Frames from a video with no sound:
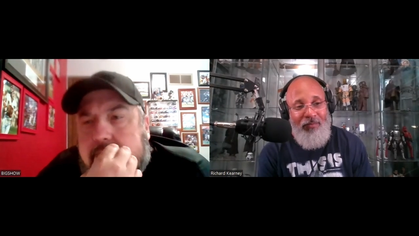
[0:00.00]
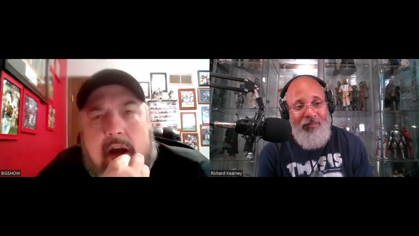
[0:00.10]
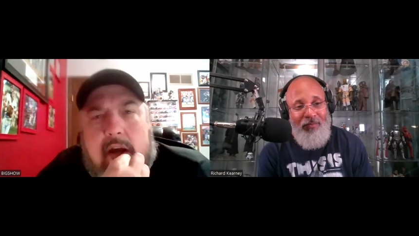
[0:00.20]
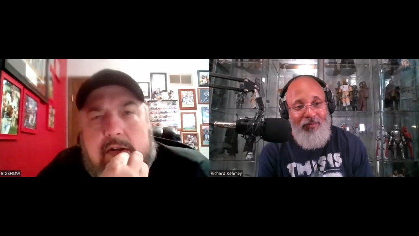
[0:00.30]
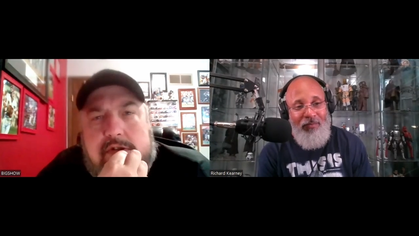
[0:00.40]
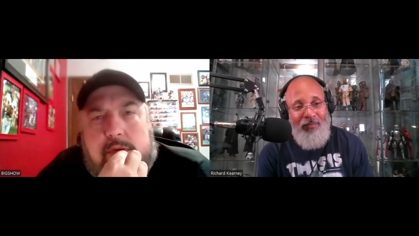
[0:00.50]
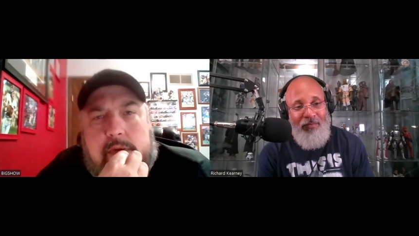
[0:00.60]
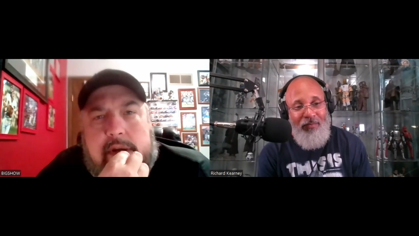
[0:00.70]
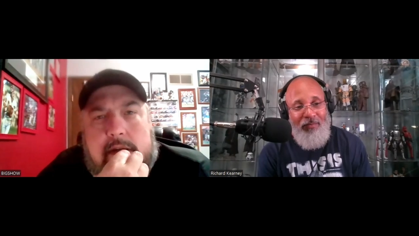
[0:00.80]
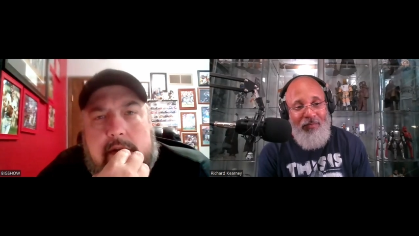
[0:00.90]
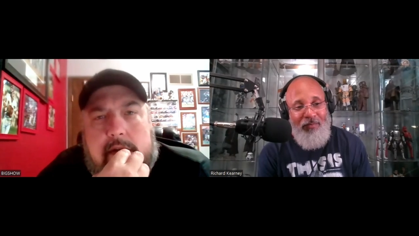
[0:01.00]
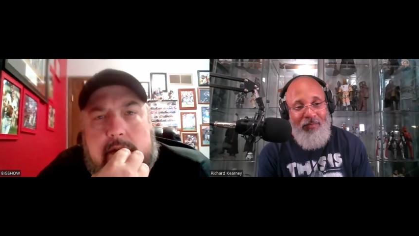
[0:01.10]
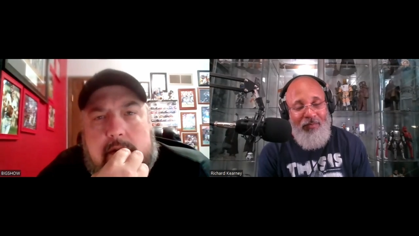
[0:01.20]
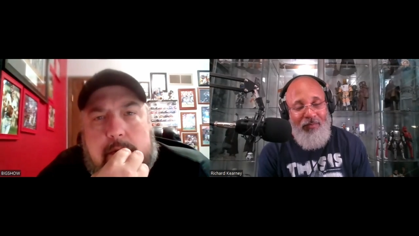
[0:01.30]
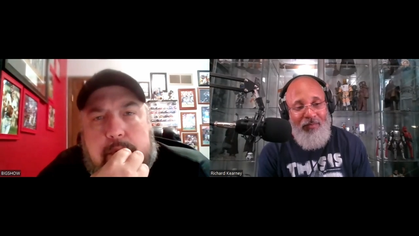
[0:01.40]
Speaker 1: mean, we held
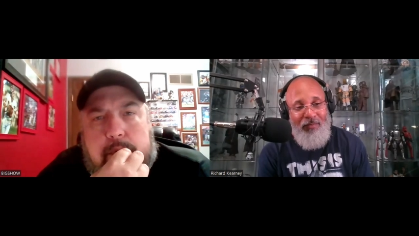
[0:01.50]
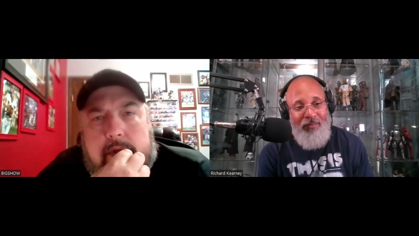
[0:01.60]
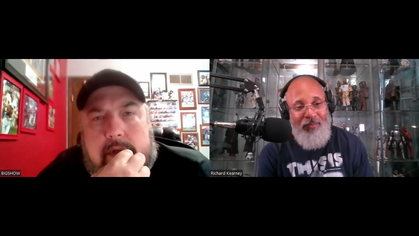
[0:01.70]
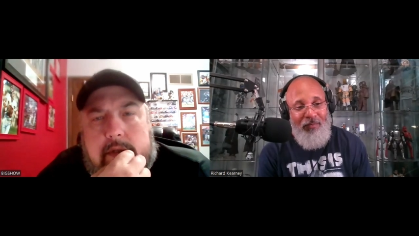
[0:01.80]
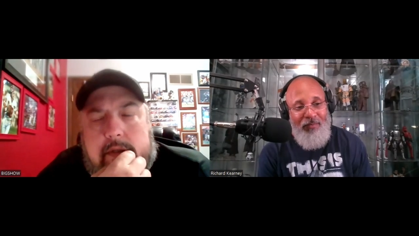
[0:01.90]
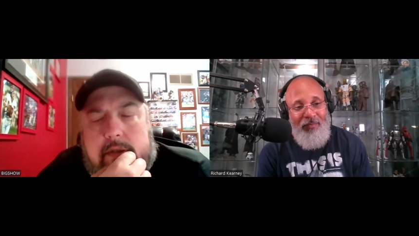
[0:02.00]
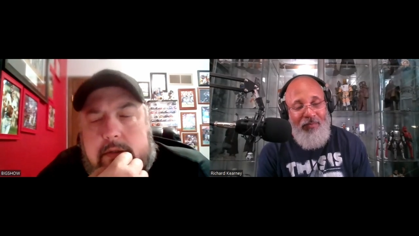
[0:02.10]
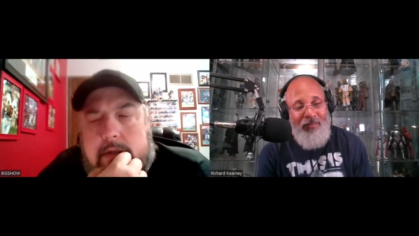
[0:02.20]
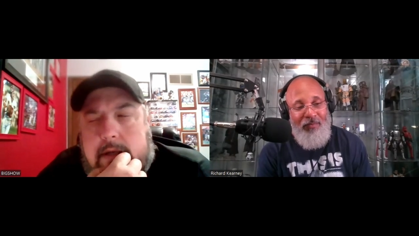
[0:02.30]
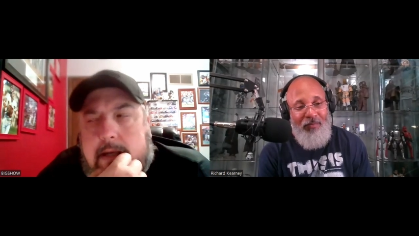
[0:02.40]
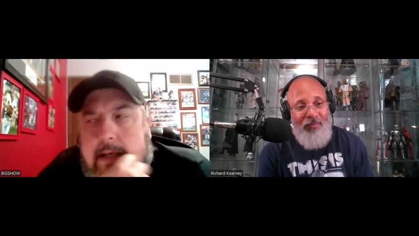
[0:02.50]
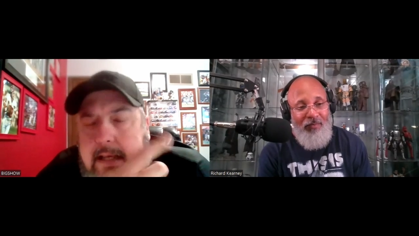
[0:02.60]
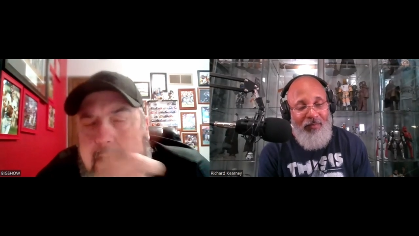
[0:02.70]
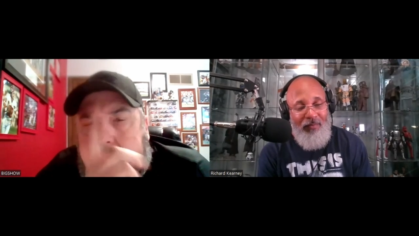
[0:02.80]
Connors and we held Ekeler pretty good.